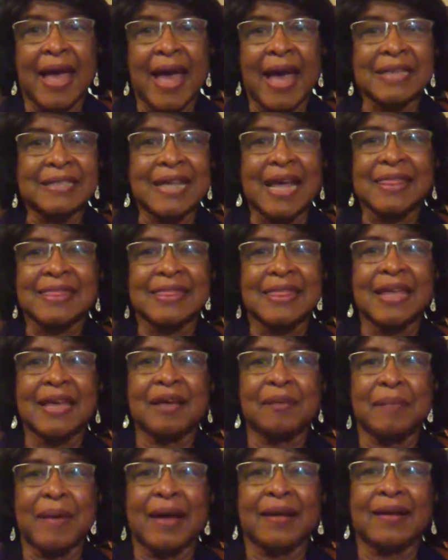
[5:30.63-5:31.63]
As I
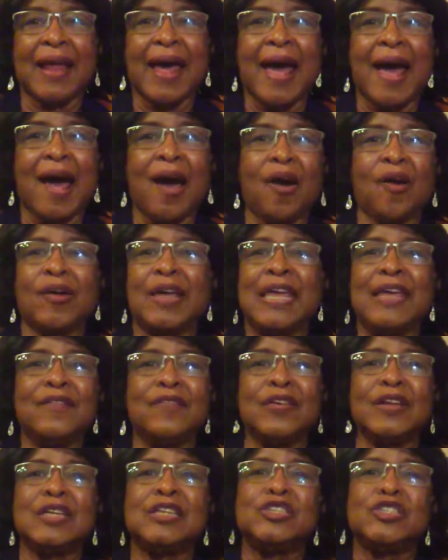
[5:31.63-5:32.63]
think about how
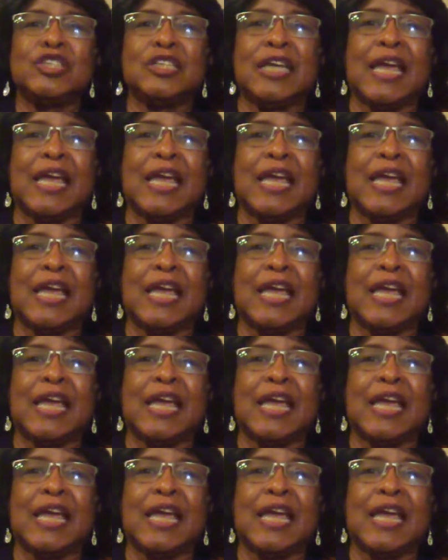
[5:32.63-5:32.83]
even